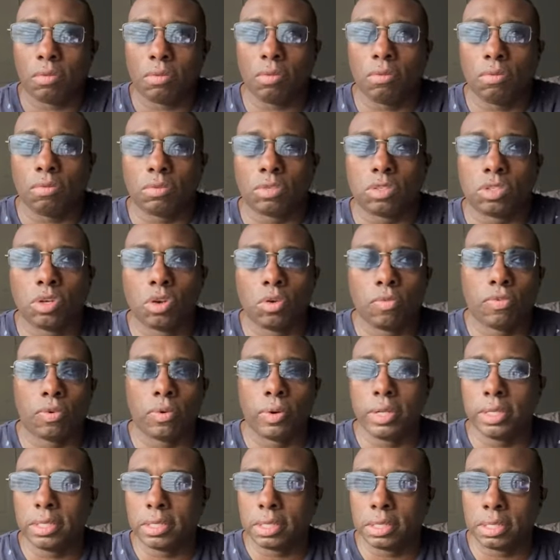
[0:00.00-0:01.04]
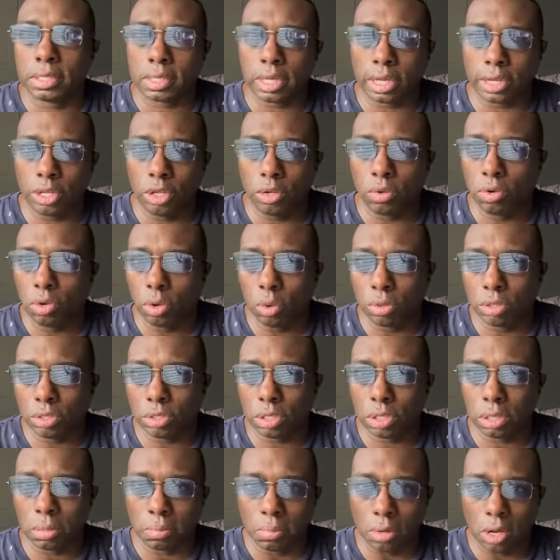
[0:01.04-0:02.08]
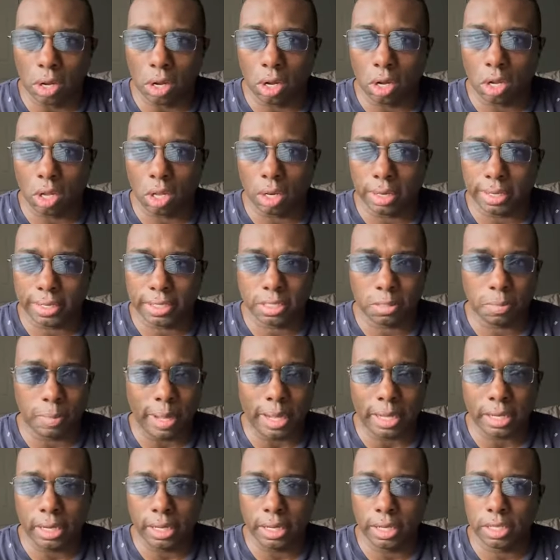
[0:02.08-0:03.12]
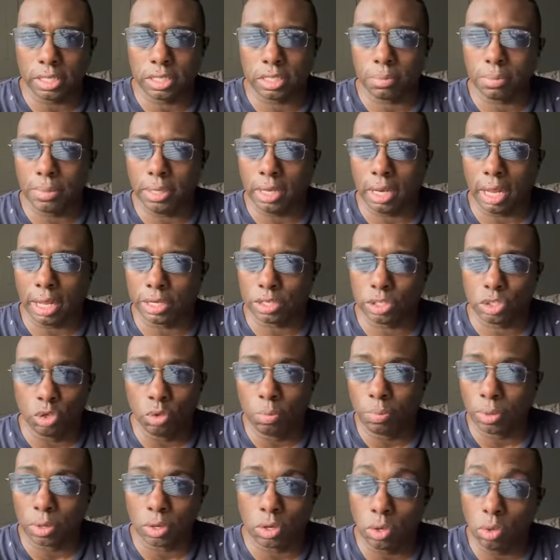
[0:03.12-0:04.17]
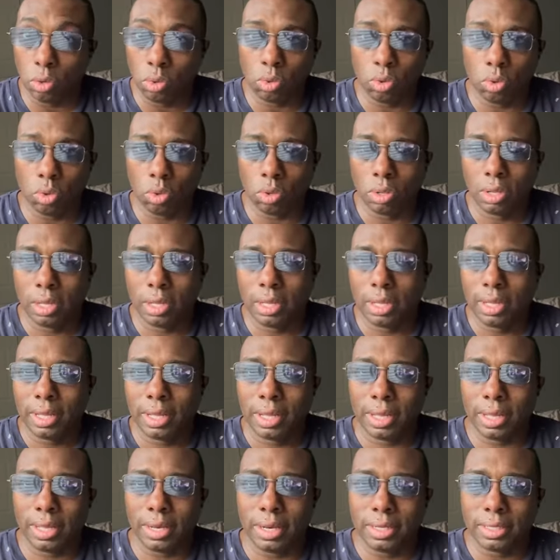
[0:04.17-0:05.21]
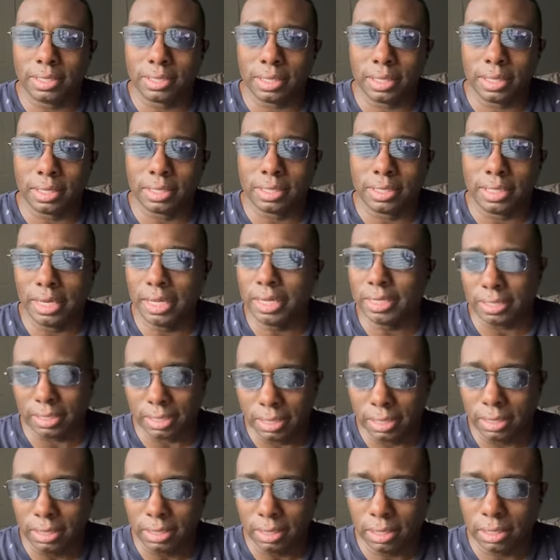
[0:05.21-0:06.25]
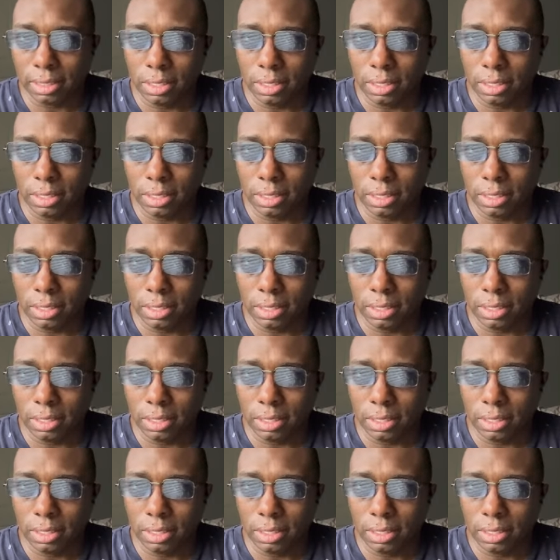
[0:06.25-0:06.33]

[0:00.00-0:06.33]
So for instance, like you'll go into the mall expecting it to be like super cool, and it's decent.